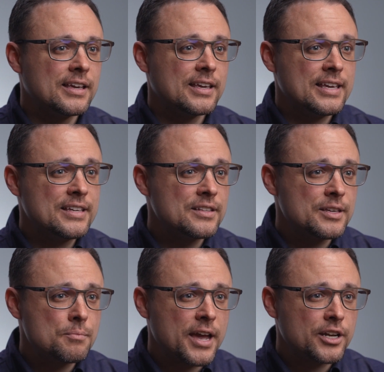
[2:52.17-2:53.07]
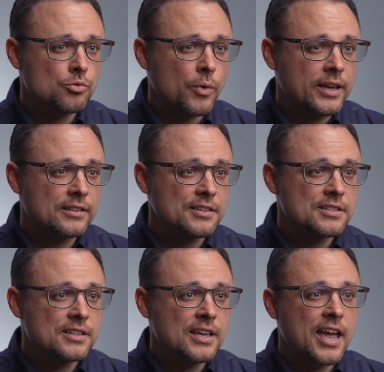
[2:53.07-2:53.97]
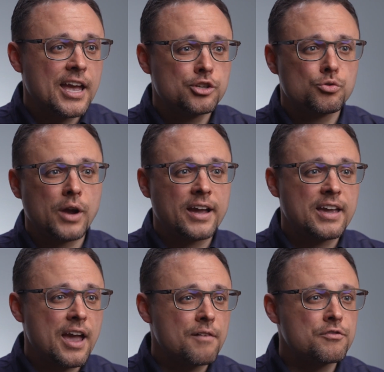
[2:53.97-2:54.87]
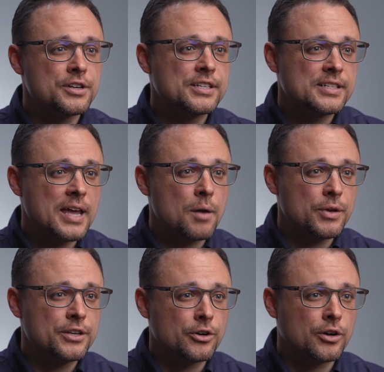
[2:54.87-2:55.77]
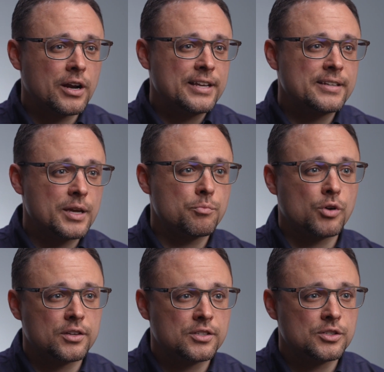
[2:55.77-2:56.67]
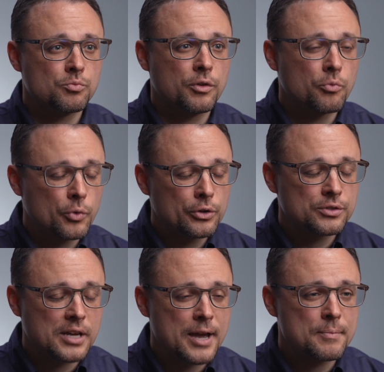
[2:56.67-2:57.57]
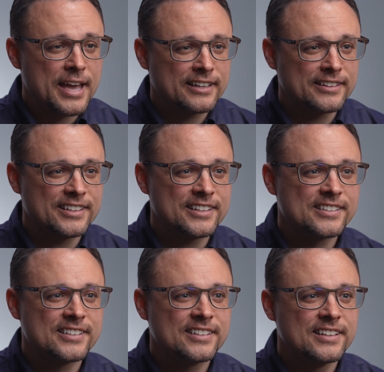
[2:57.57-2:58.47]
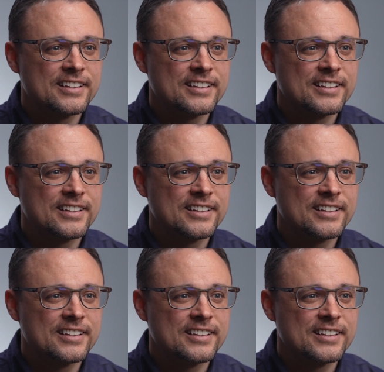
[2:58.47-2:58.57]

easily manage waitlists, and track every step in your intake process with real-time analytics.